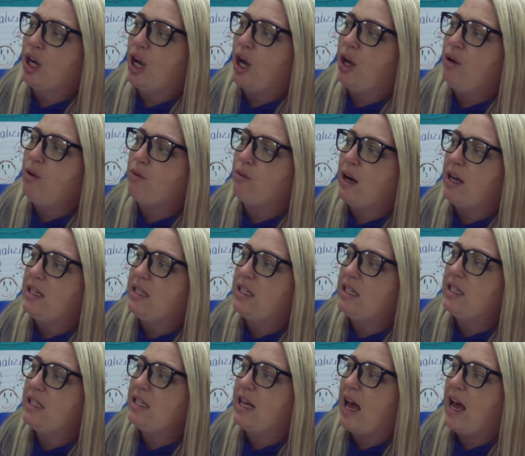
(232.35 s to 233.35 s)
Goat raised
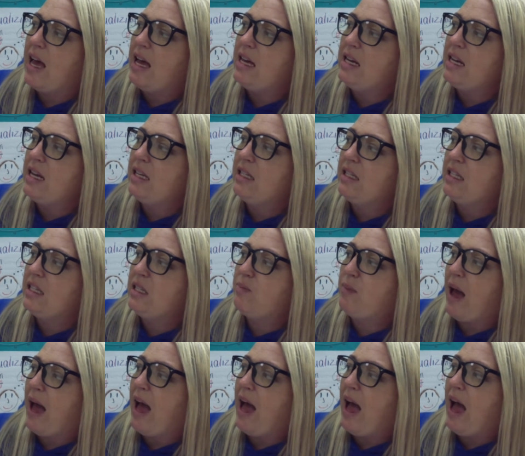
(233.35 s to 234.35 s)
his head and
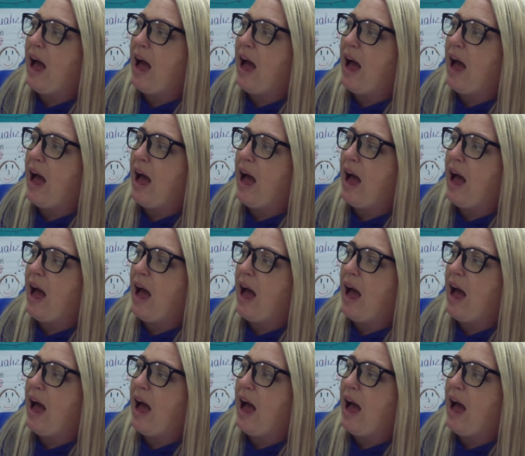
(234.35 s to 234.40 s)
spat